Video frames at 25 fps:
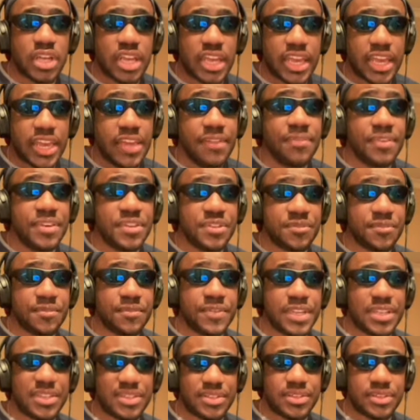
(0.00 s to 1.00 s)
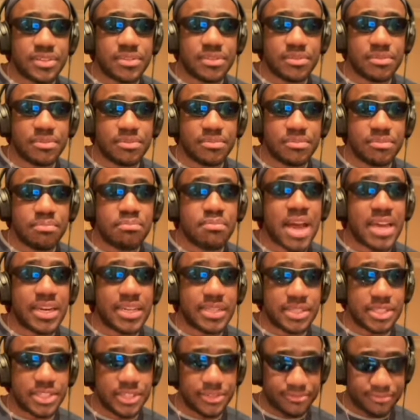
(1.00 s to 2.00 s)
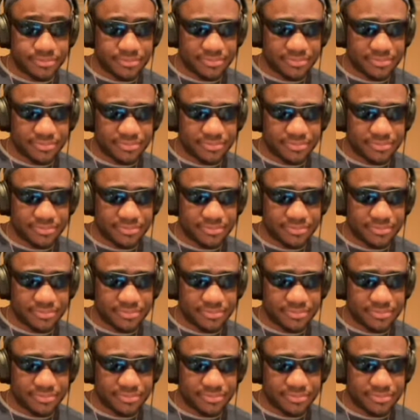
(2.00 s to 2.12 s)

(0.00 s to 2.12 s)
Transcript: If he's fit, Madison.